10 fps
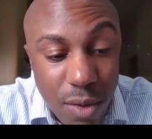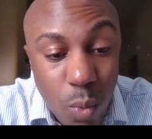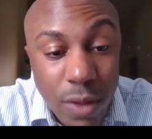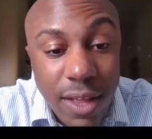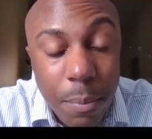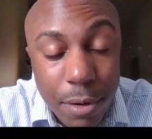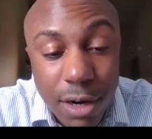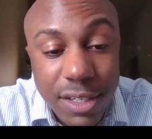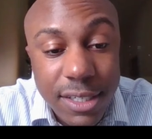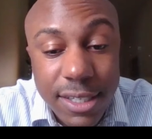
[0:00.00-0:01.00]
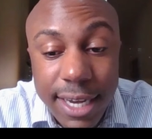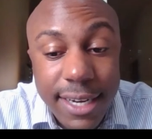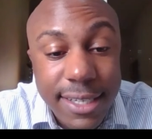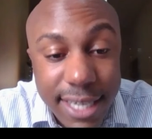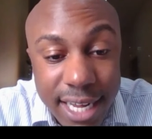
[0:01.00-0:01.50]
When they purchase it and
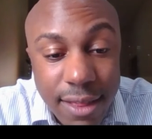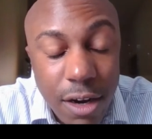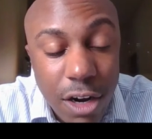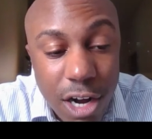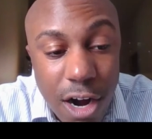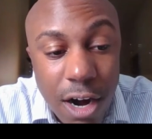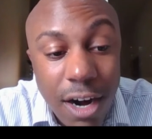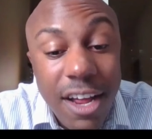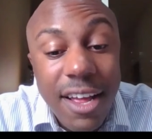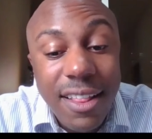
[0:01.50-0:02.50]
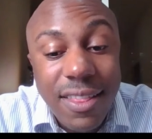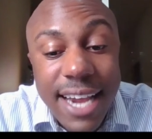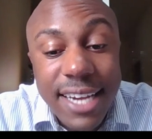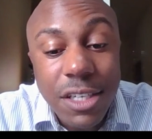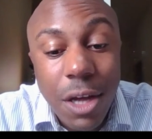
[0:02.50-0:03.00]
it's in their cart, that
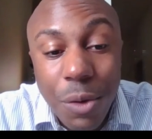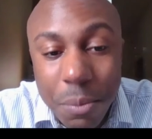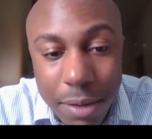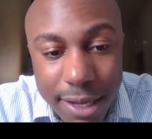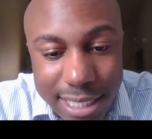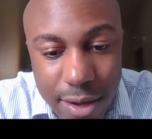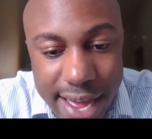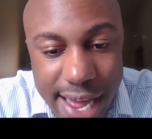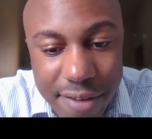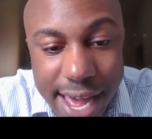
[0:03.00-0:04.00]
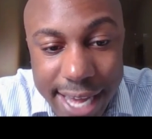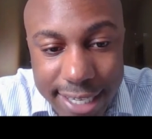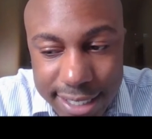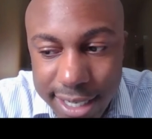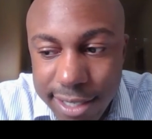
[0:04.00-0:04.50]
is the only place they'll have
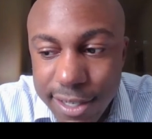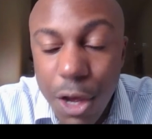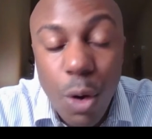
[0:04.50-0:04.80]
access.